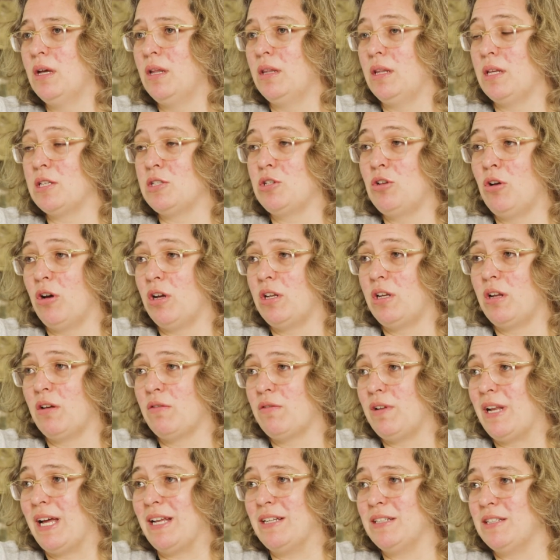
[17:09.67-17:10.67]
There's not enough
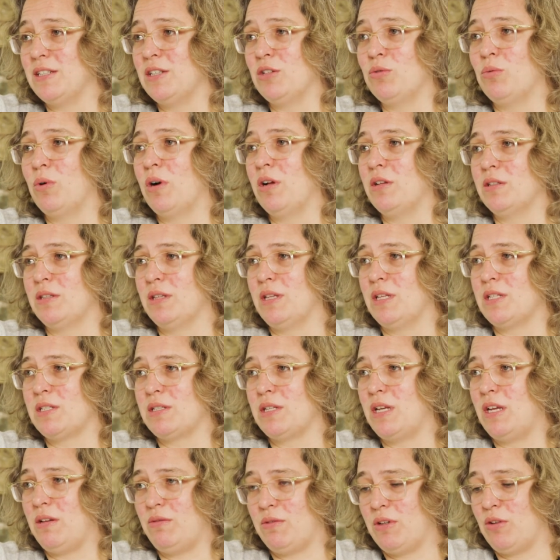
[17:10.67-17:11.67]
land in the world, and
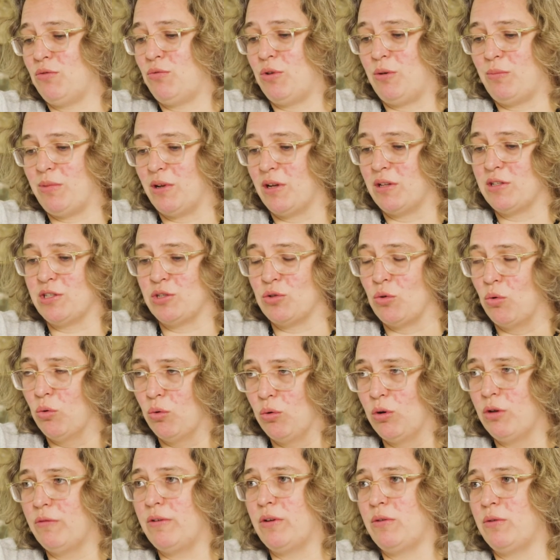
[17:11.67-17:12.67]
even if we planted
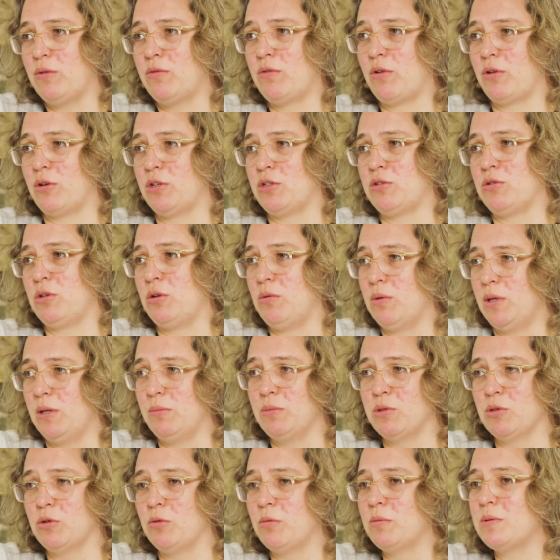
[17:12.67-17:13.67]
all of it with forestry, we'll
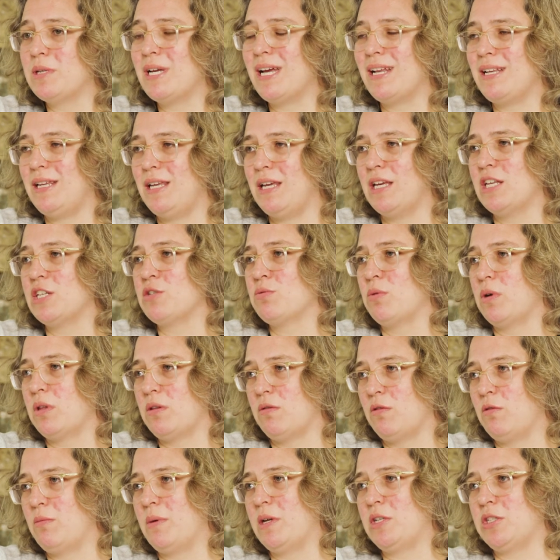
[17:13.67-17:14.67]
absorb 10 years worth
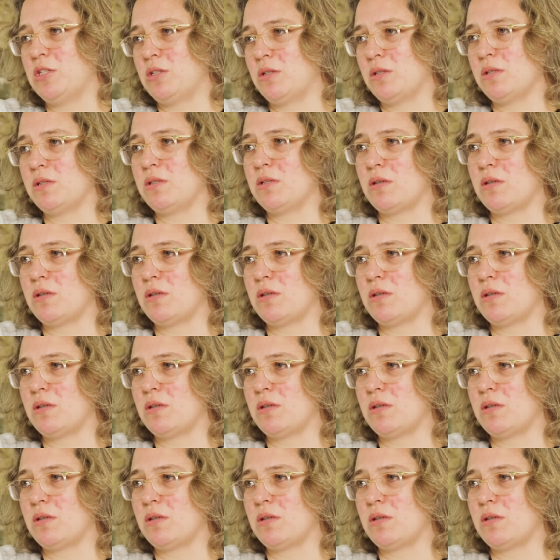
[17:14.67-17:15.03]
of emissions.